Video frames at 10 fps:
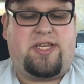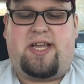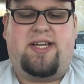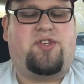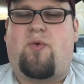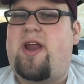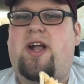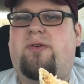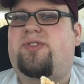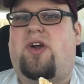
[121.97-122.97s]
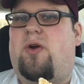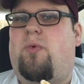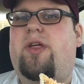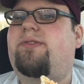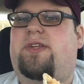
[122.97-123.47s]
The quesaritos are
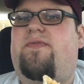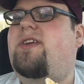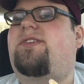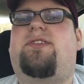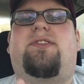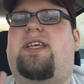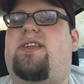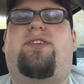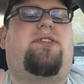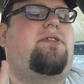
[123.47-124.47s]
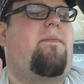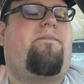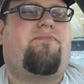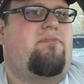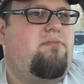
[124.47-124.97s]
one of those inventions that just
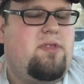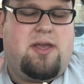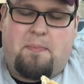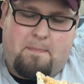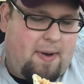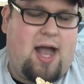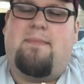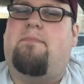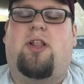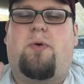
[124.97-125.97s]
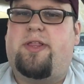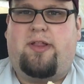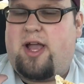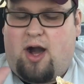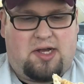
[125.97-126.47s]

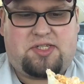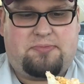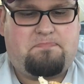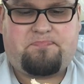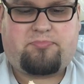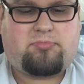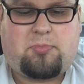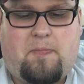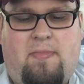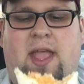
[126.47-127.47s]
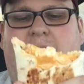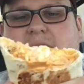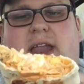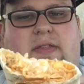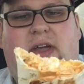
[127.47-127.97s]
mind-blowingly awesome.
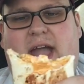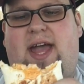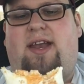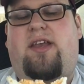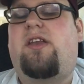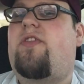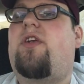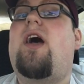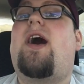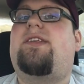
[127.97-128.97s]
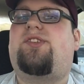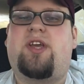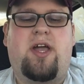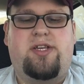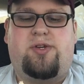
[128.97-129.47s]
And they added another notch
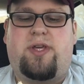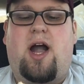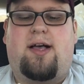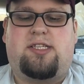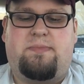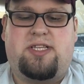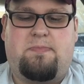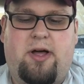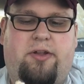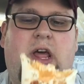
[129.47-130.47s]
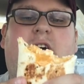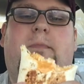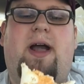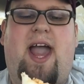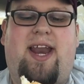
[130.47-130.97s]
to the awesomeness belt
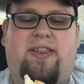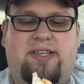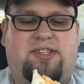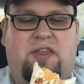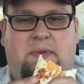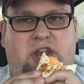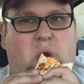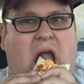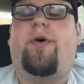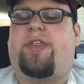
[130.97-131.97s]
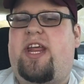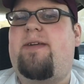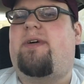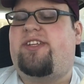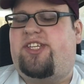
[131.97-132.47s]
by adding this to the menu. With the
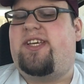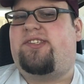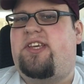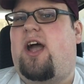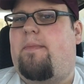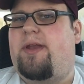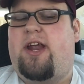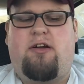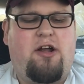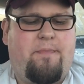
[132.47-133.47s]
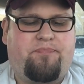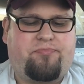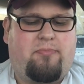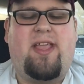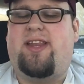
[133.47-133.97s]
name like Cheesy Habanero,
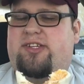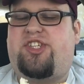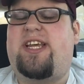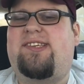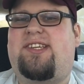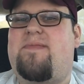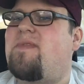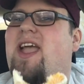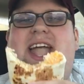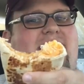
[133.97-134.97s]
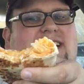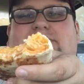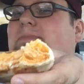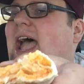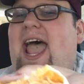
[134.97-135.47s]
it is cheesy and
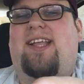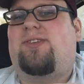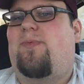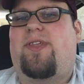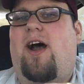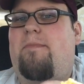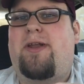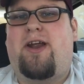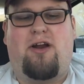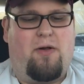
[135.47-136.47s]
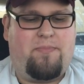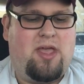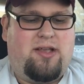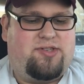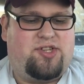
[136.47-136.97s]
it's packed with habanero.
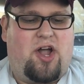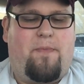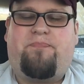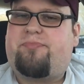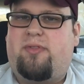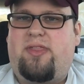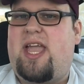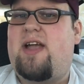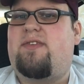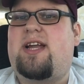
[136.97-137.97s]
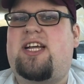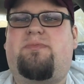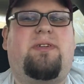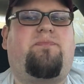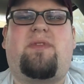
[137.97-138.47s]
So the
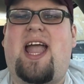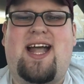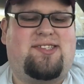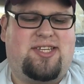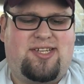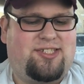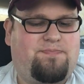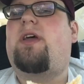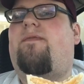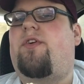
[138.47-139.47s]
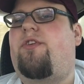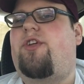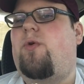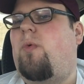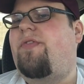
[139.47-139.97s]
advertisement as is. Without further
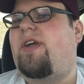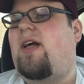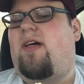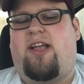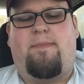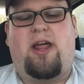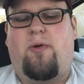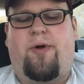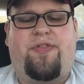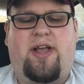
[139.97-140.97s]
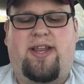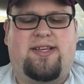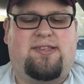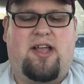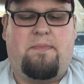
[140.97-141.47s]
ado, one thing I like about it, one thing I
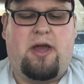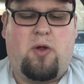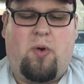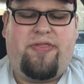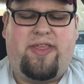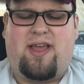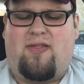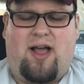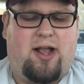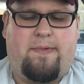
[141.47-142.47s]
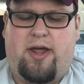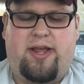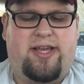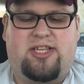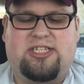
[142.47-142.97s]
dislike about it. One thing that I like about
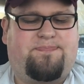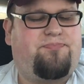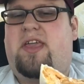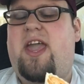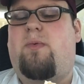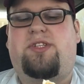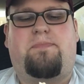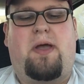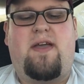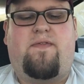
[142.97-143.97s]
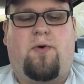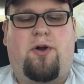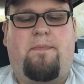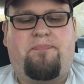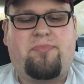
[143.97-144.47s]
it is you get what you pay
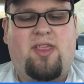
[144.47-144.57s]
for.